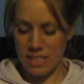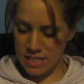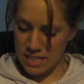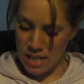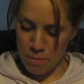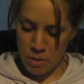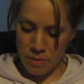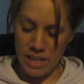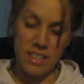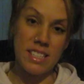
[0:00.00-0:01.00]
Does that put
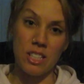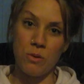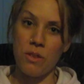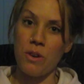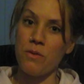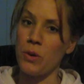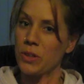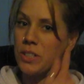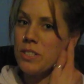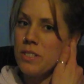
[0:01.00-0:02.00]
me out of touch with our
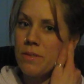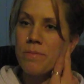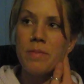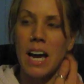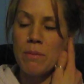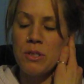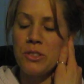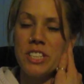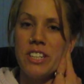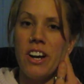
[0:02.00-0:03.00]
voters?
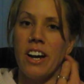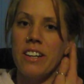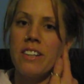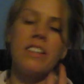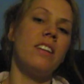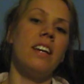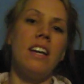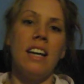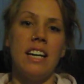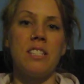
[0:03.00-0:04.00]
Absolutely not.
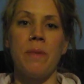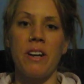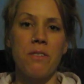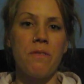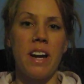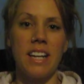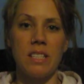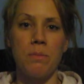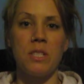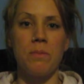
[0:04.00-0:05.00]
As a matter of fact,
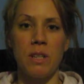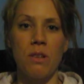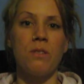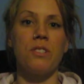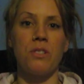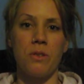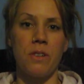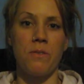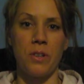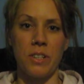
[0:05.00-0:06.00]
it puts me closer to
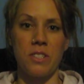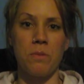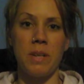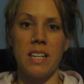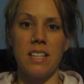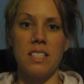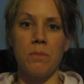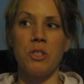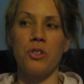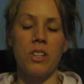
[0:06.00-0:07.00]
our voters because the
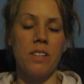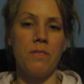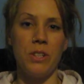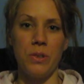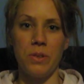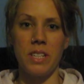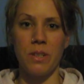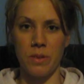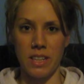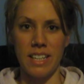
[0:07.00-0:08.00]
majority of you
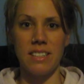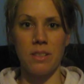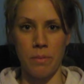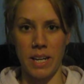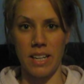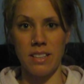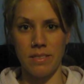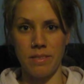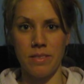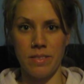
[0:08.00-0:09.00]
can relate to my
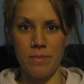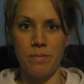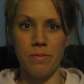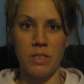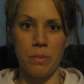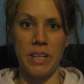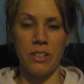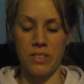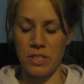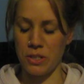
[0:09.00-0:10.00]
to my
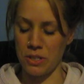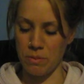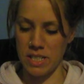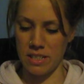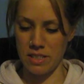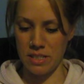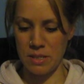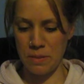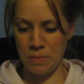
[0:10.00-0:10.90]
current circumstances.